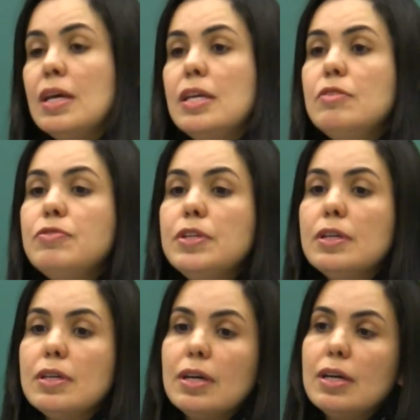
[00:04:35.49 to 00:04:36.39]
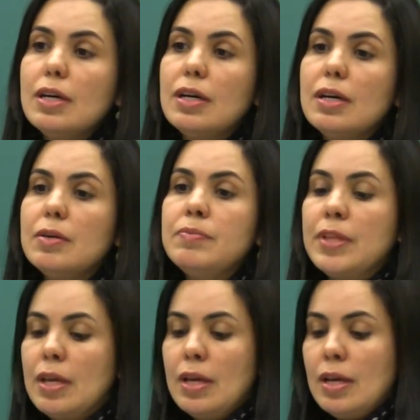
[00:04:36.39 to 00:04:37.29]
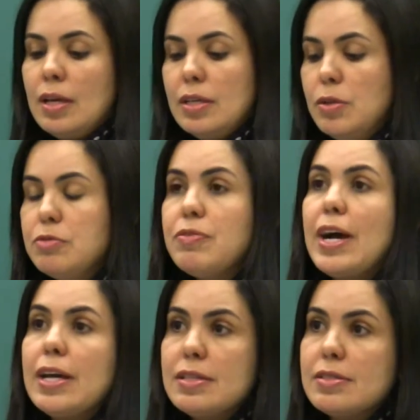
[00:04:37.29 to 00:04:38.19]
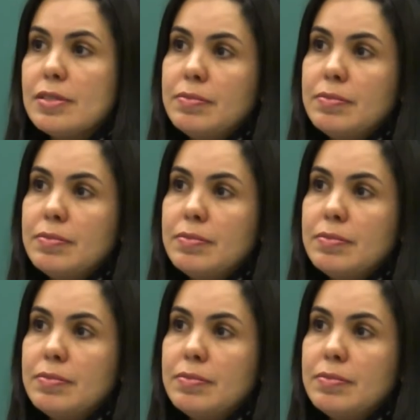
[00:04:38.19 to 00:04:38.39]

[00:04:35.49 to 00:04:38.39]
if you find